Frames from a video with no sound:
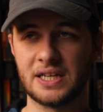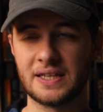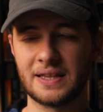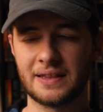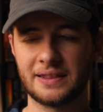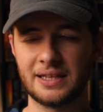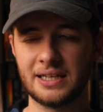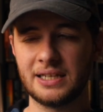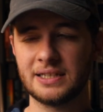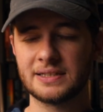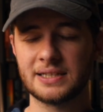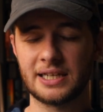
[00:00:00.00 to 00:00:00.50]
I
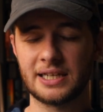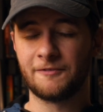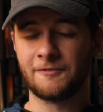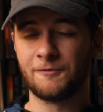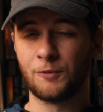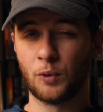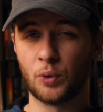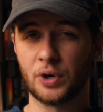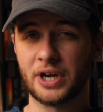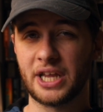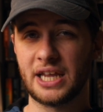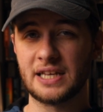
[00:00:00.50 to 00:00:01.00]
think
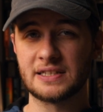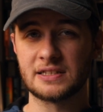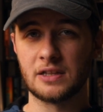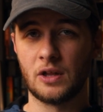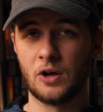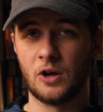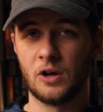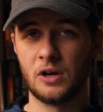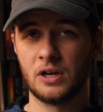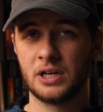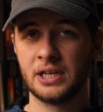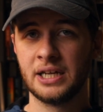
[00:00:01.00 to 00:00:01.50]
4 days
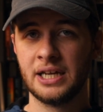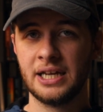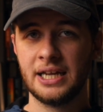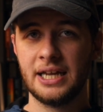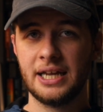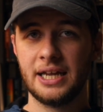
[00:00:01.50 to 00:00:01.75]
long,